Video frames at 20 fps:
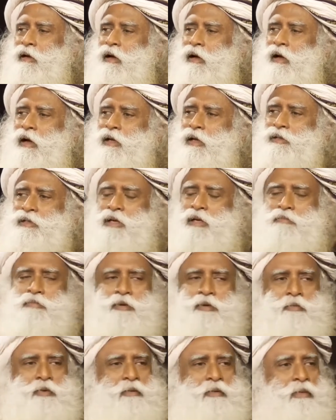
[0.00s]
Some
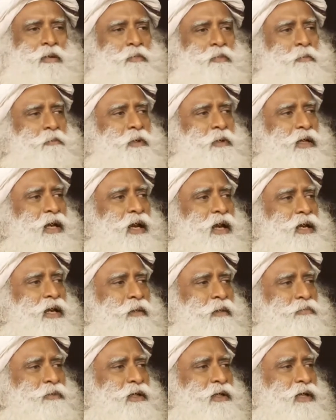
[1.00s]
people may be picking it
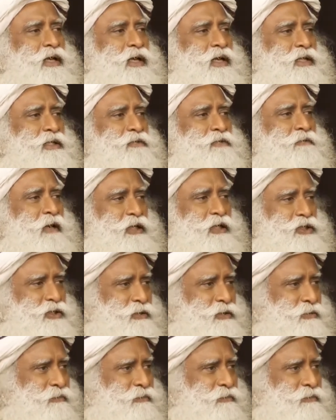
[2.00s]
up thinking it's fashion,